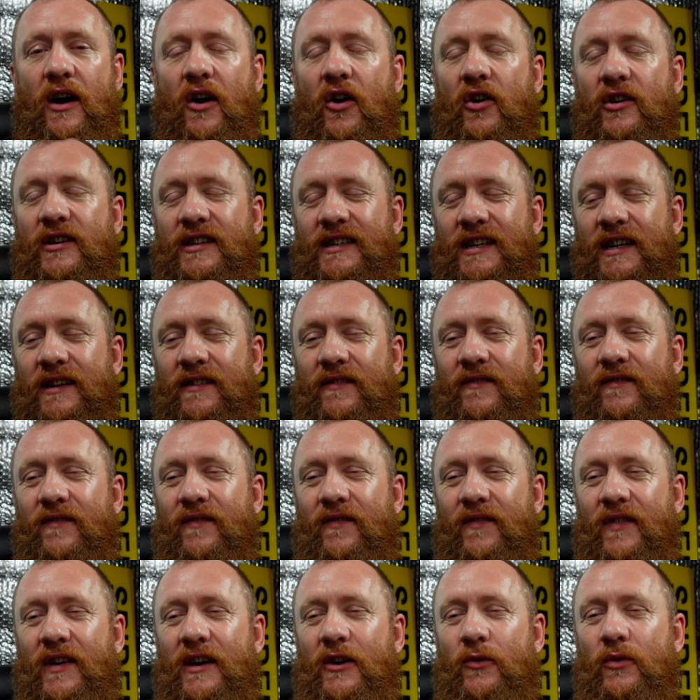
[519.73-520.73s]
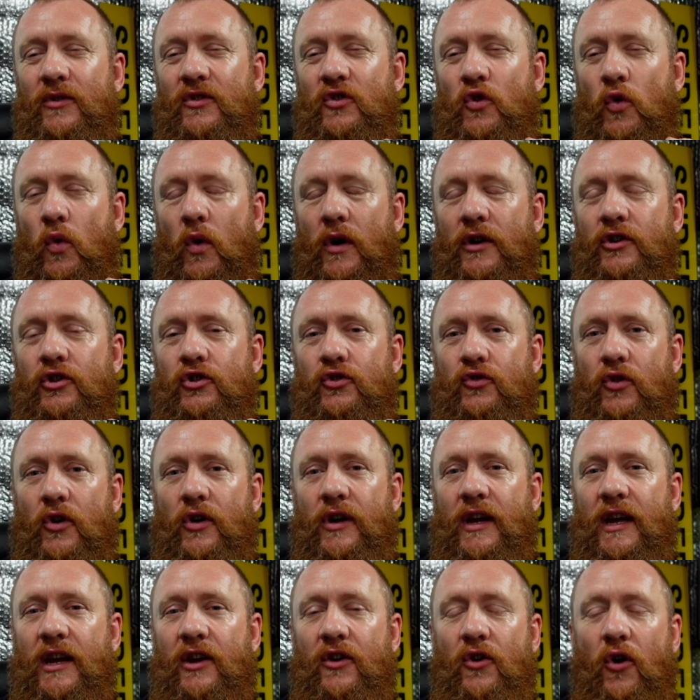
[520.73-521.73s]
I didn't feel was quite
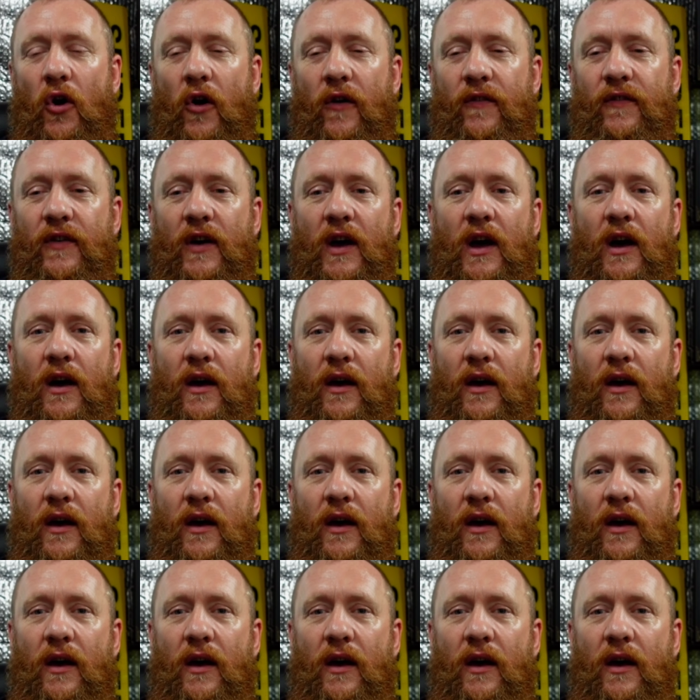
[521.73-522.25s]
strong enough.